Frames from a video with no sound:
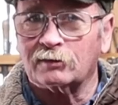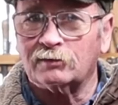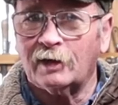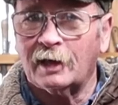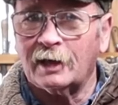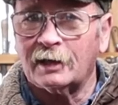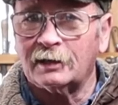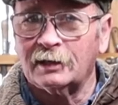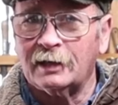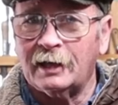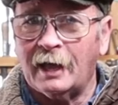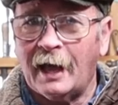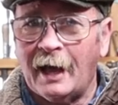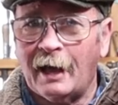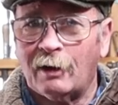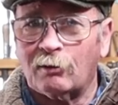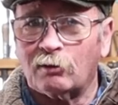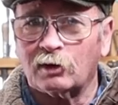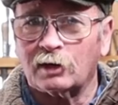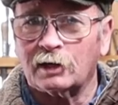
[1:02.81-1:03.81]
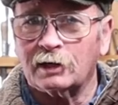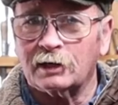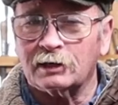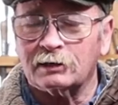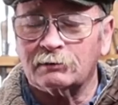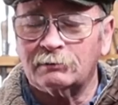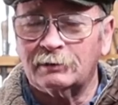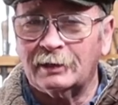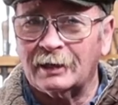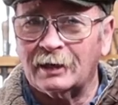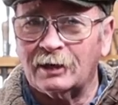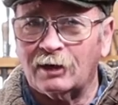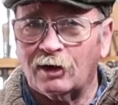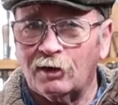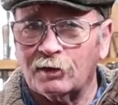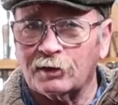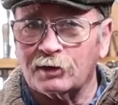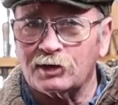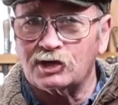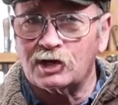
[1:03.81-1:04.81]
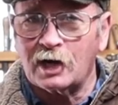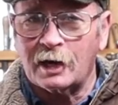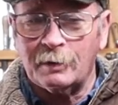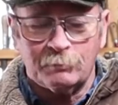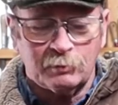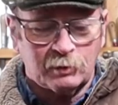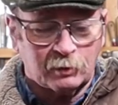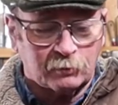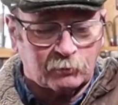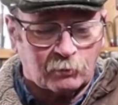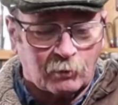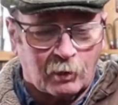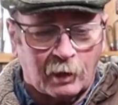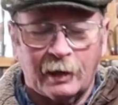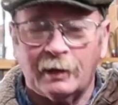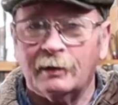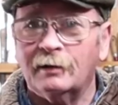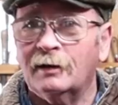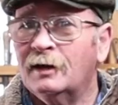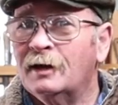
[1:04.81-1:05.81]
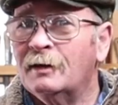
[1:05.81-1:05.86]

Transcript: exactly how we're going to get it all to shape just right,